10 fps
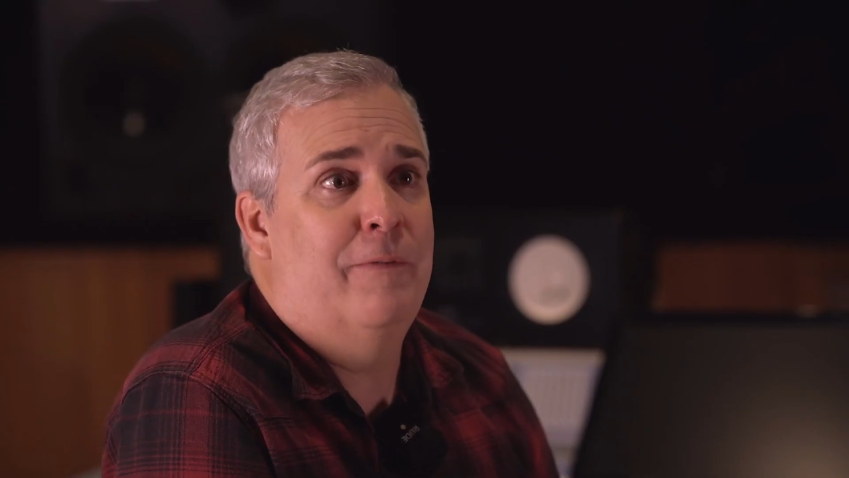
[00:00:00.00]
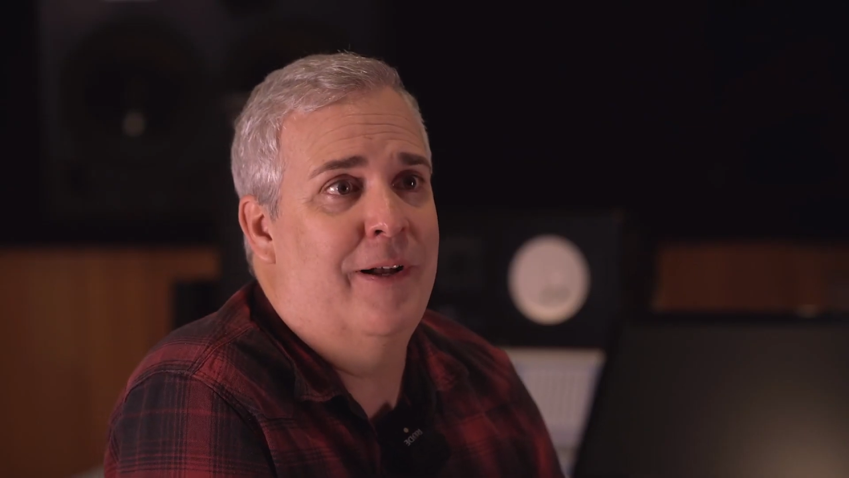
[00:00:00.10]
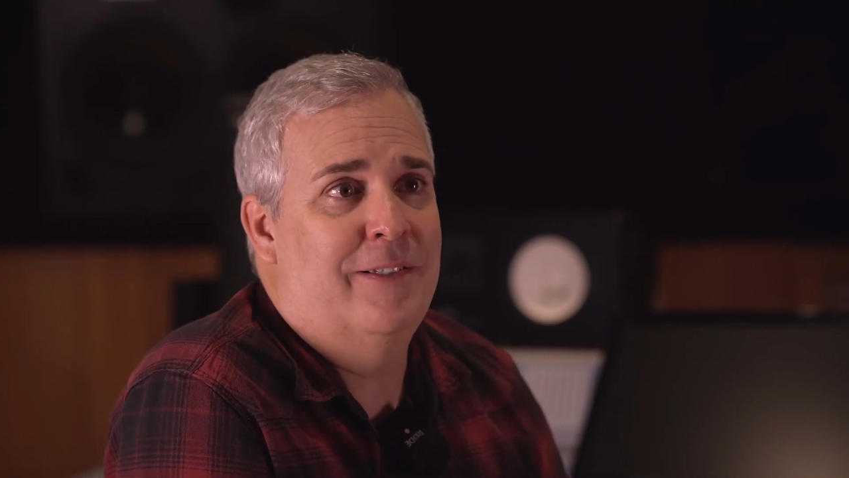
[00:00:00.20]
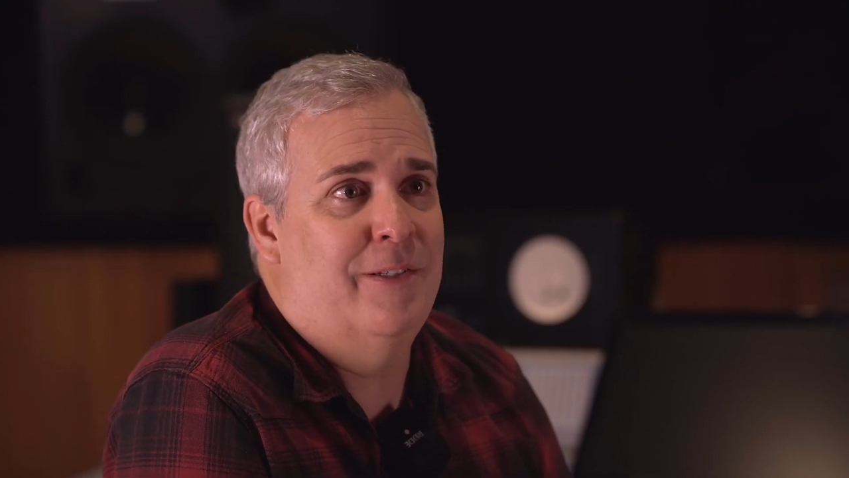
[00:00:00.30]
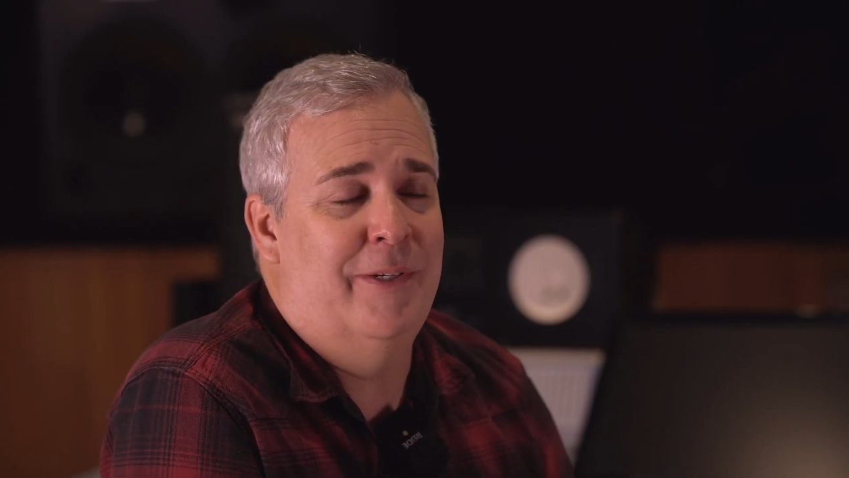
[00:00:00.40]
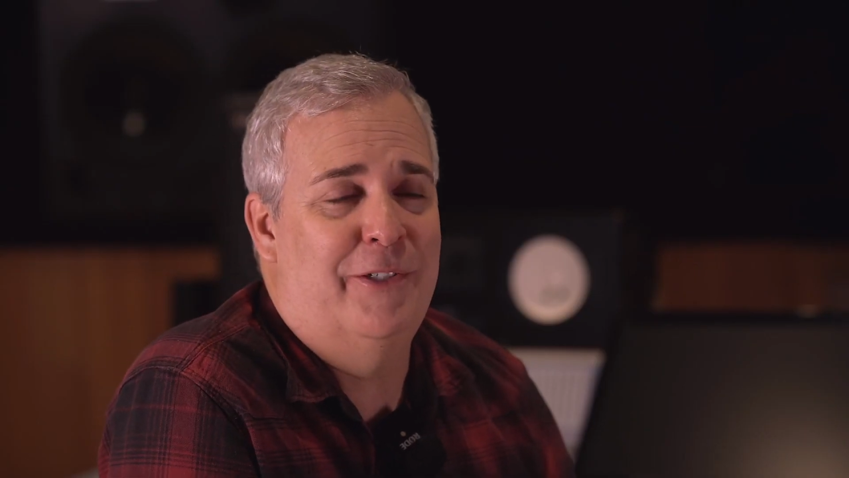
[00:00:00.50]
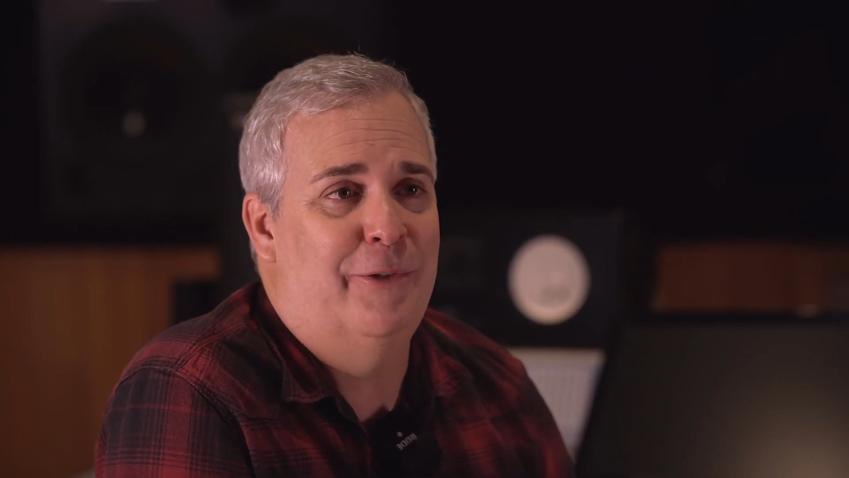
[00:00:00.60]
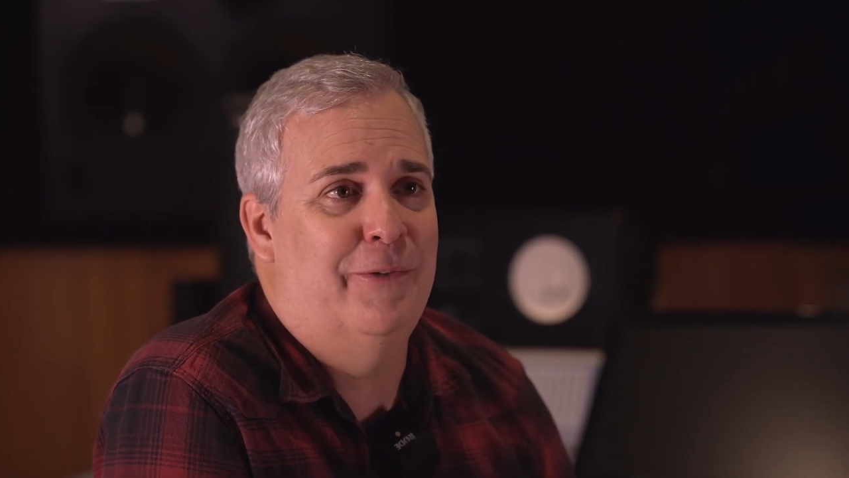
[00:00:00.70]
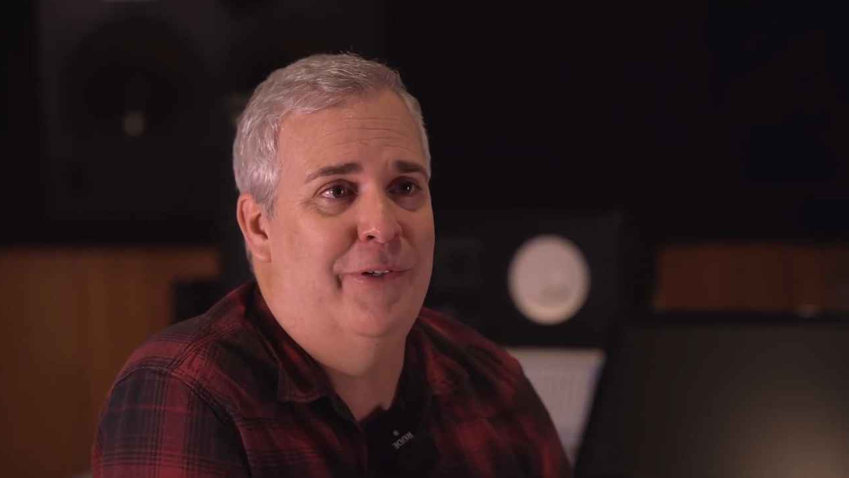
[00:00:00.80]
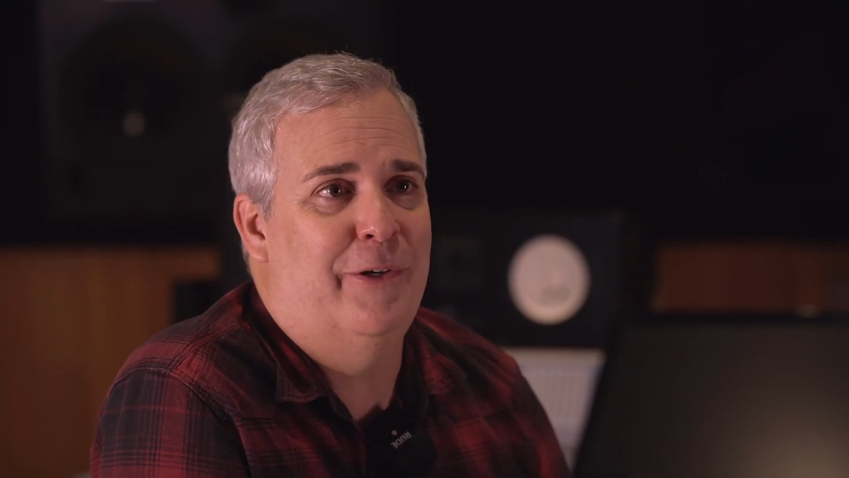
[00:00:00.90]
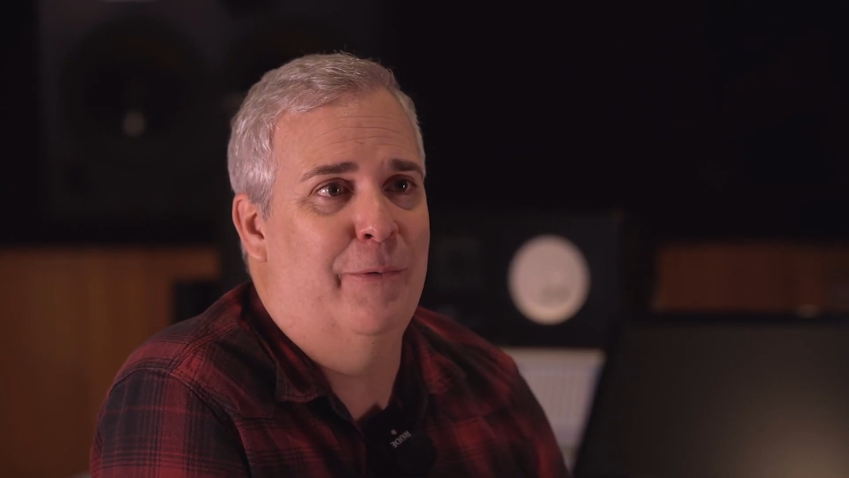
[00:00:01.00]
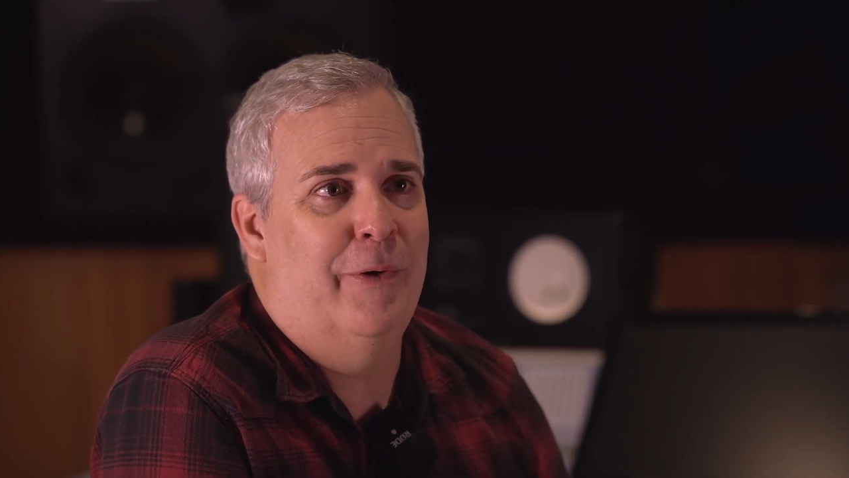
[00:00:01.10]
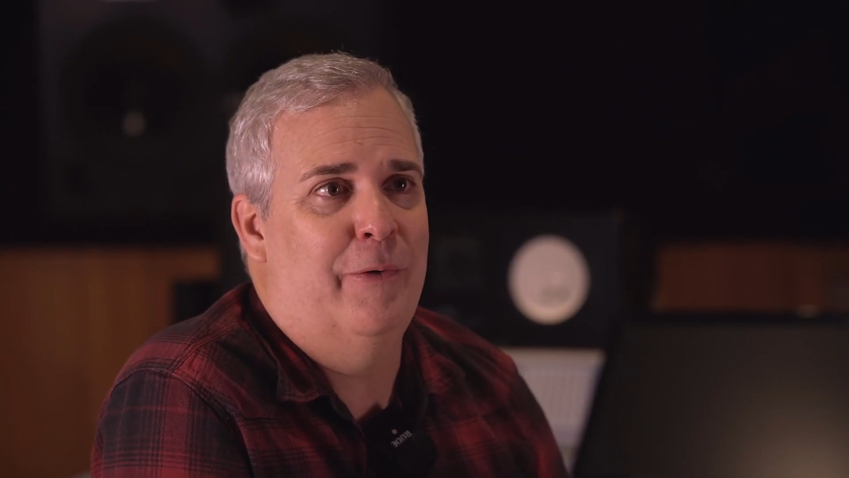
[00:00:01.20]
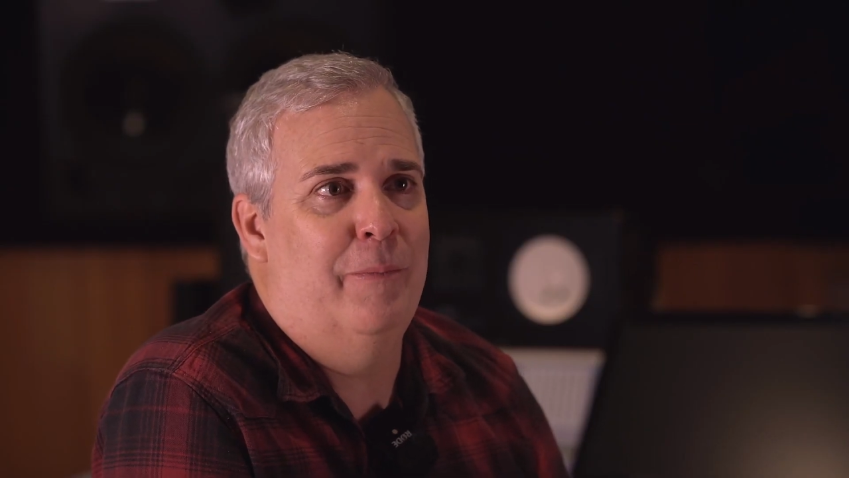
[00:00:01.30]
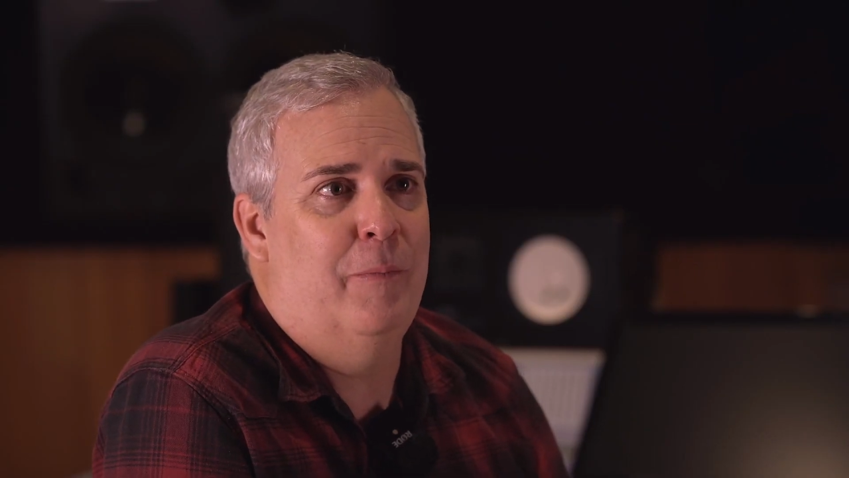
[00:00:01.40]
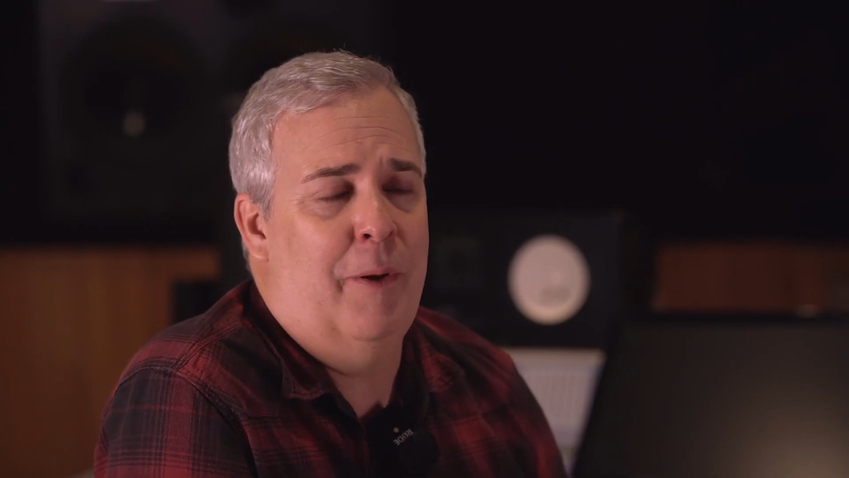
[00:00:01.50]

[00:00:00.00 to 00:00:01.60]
find some issues in your room.